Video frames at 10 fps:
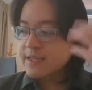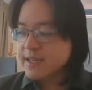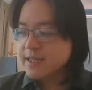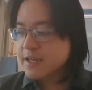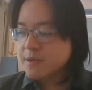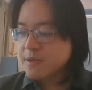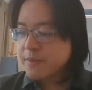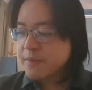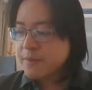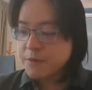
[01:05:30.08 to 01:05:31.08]
function, but
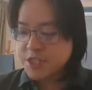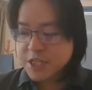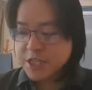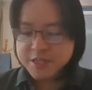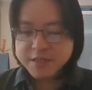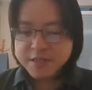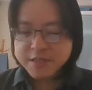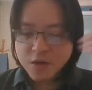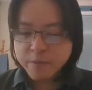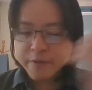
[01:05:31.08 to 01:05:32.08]
now we change it into
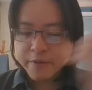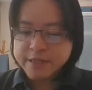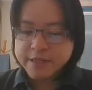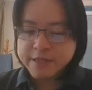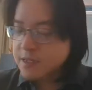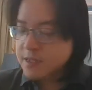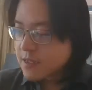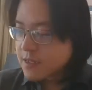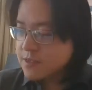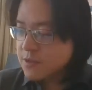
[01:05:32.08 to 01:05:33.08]
operators.
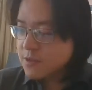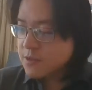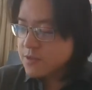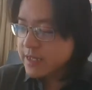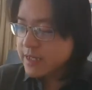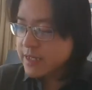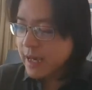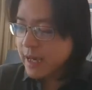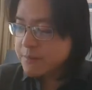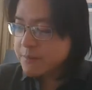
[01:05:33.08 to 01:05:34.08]
So the
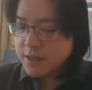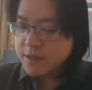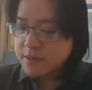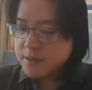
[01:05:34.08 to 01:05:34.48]
Hamiltonian